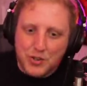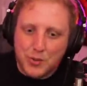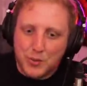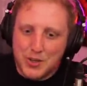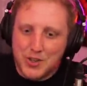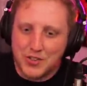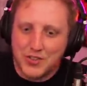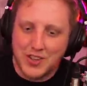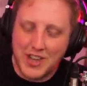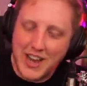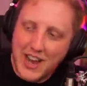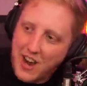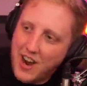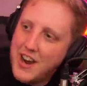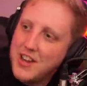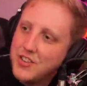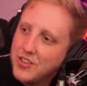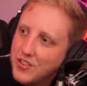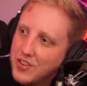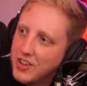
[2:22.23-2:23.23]
We're just like, all
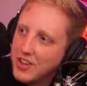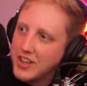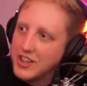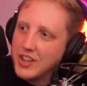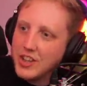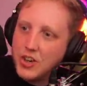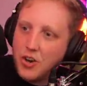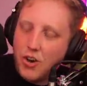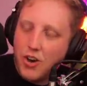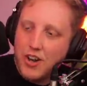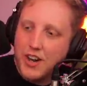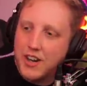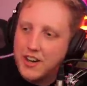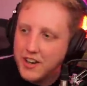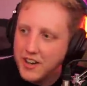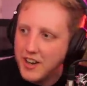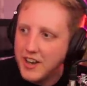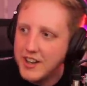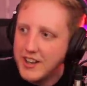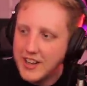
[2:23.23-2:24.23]
right, just look in the
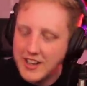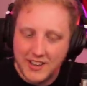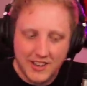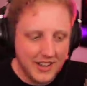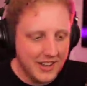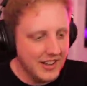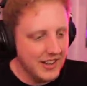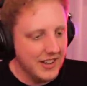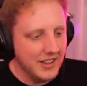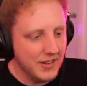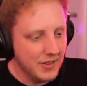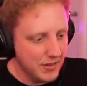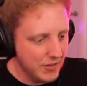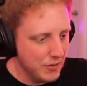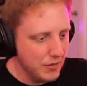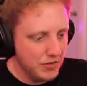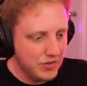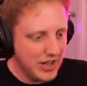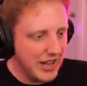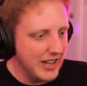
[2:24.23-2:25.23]
corner and then
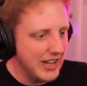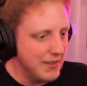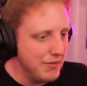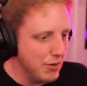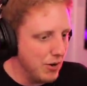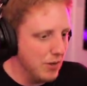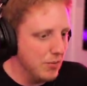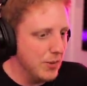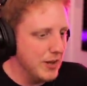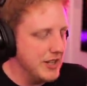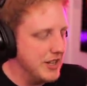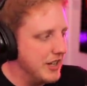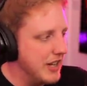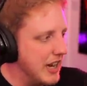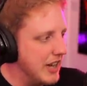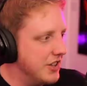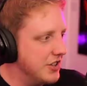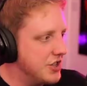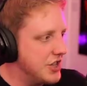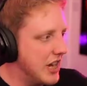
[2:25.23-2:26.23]
tell everyone when you're
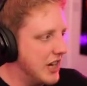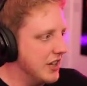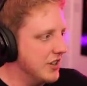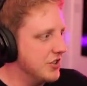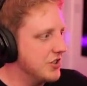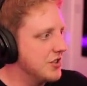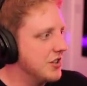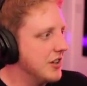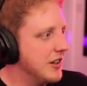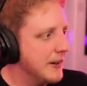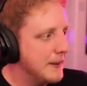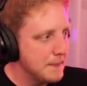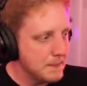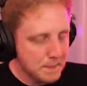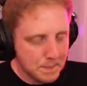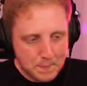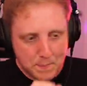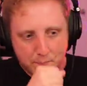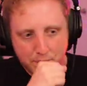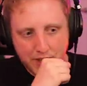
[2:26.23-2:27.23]
getting changed.
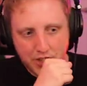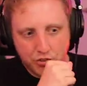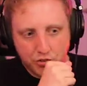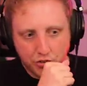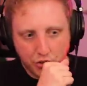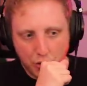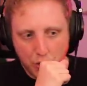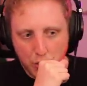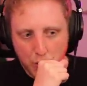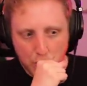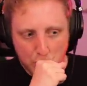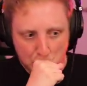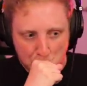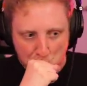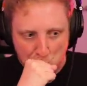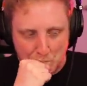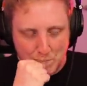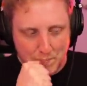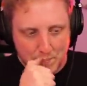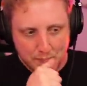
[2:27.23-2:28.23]
So
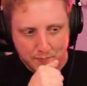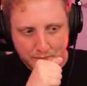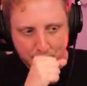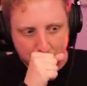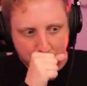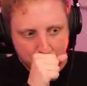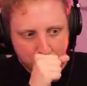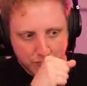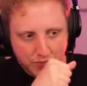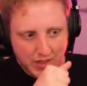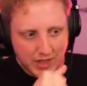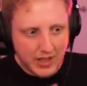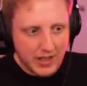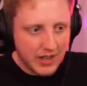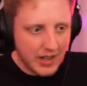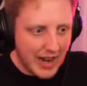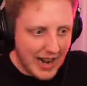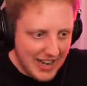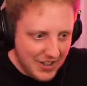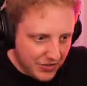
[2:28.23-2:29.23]

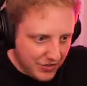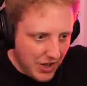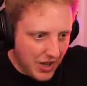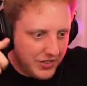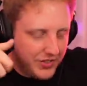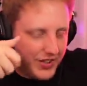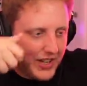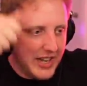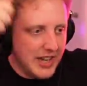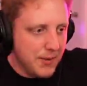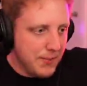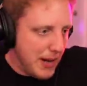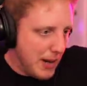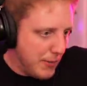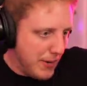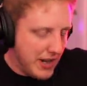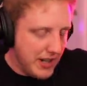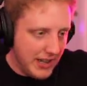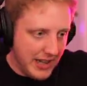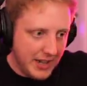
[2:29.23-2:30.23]
I start taking my
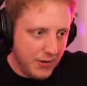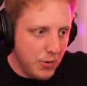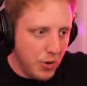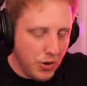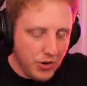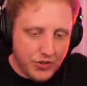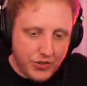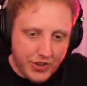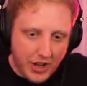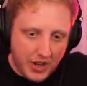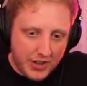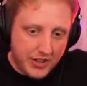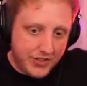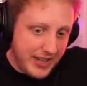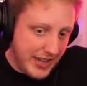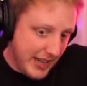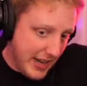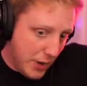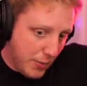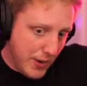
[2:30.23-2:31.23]
wet, like, we're all starting to
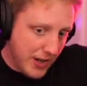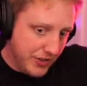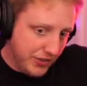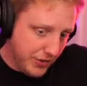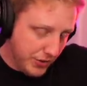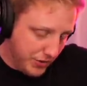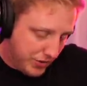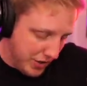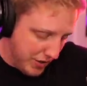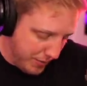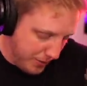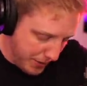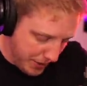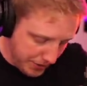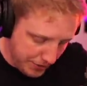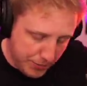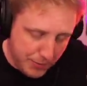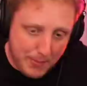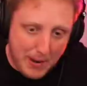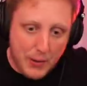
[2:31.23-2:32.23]
take our wetsuits off. We got
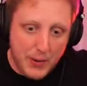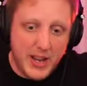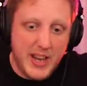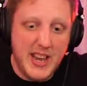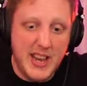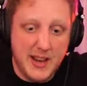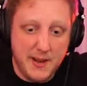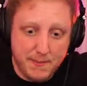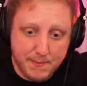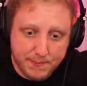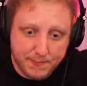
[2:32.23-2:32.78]
them about here.